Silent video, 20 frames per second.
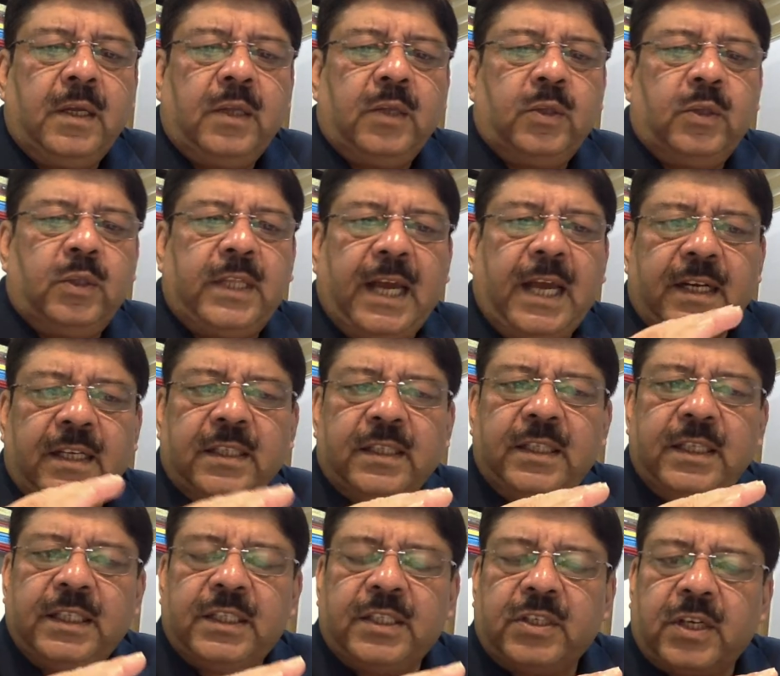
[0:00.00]
So that is
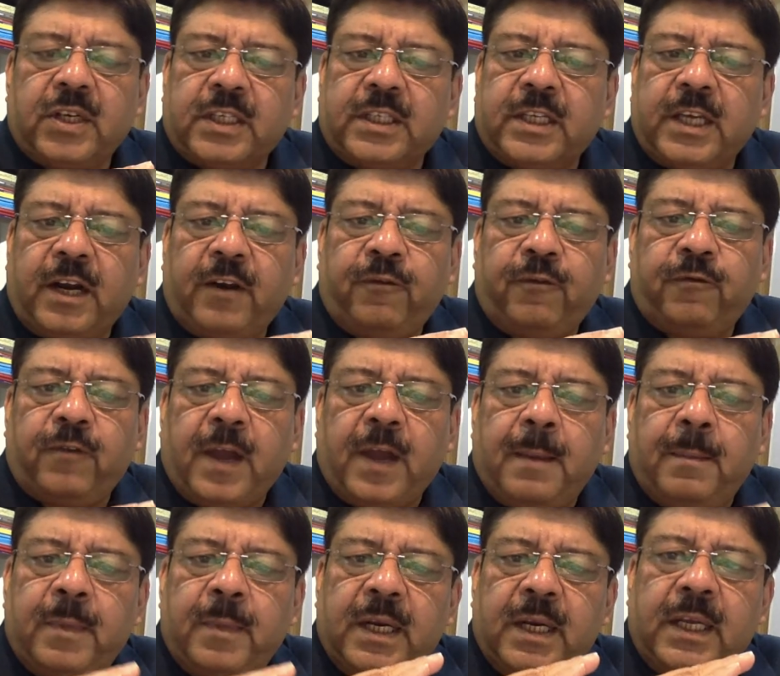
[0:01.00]
the structure of
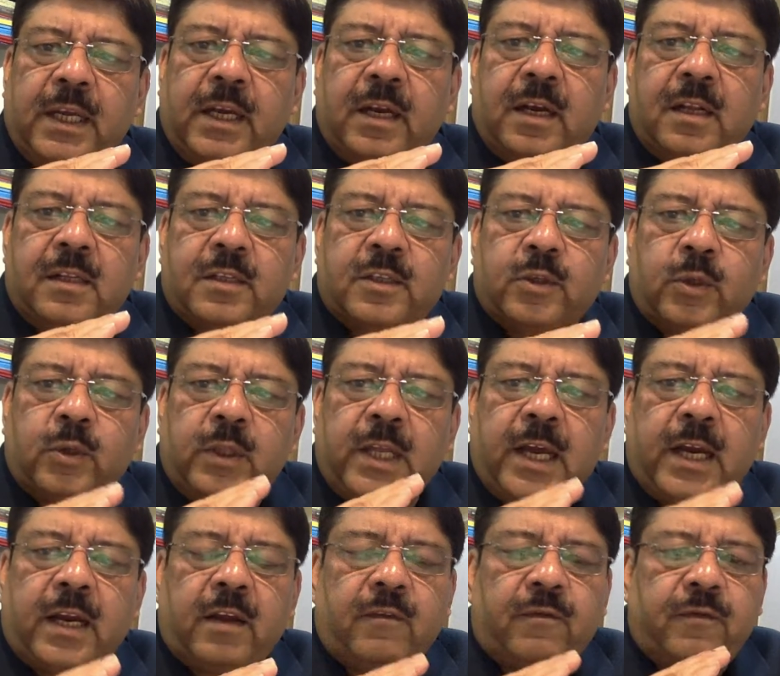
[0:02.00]
family also
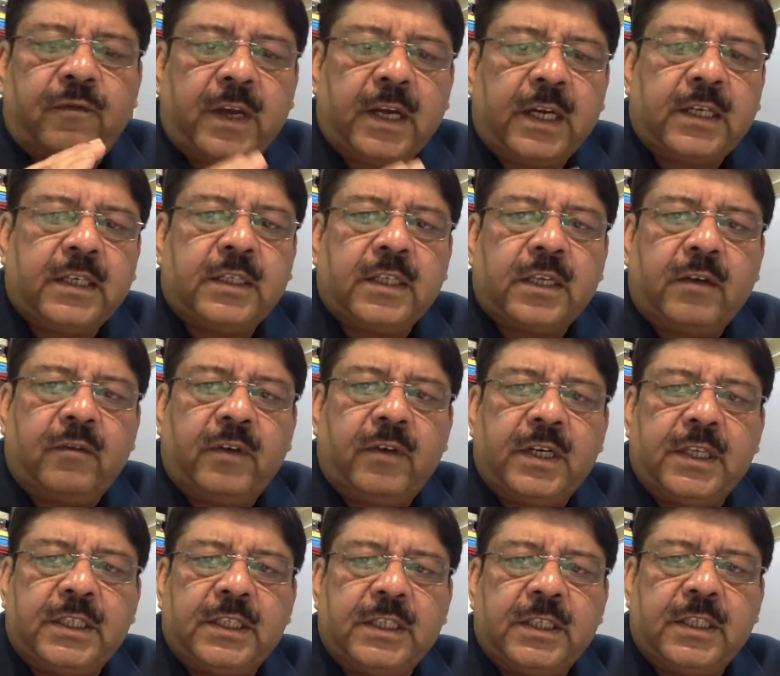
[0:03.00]
that affects our
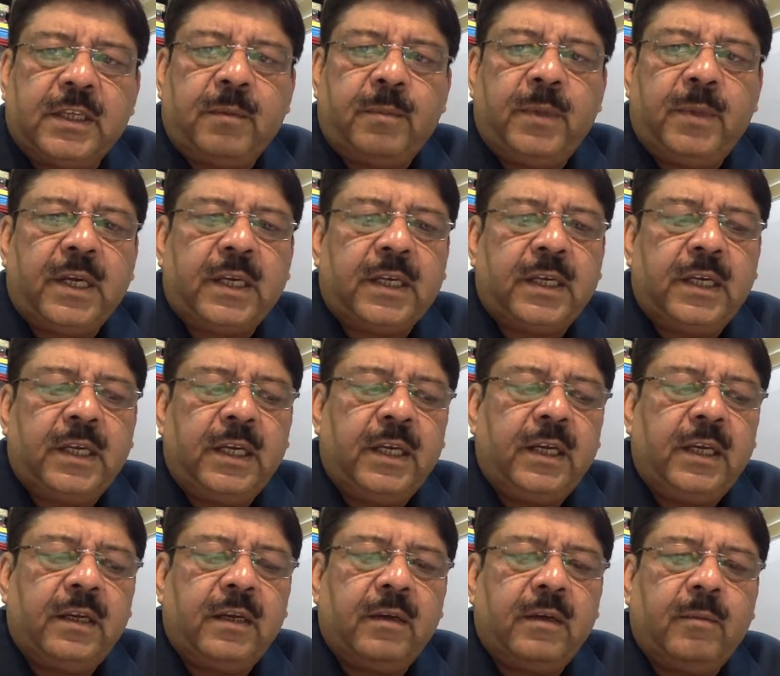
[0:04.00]
decision
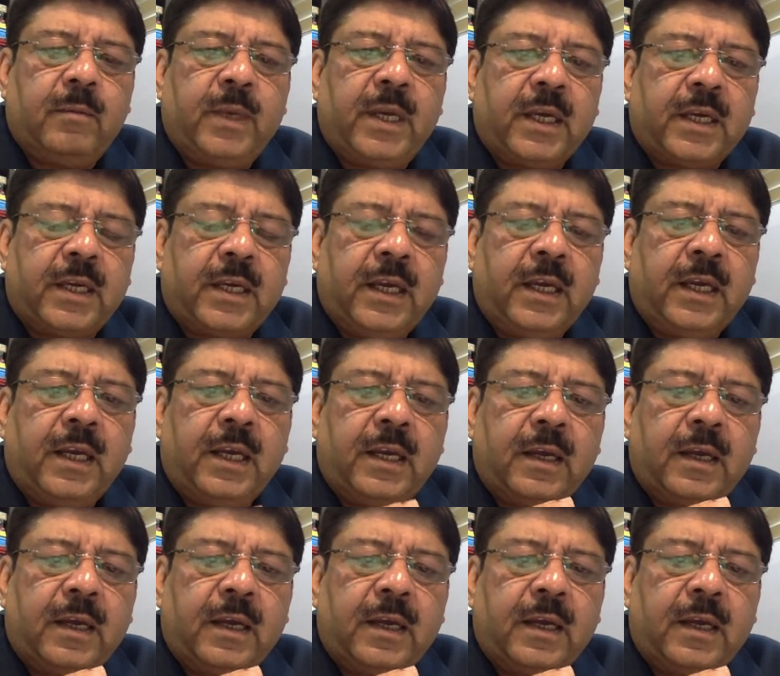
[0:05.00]
making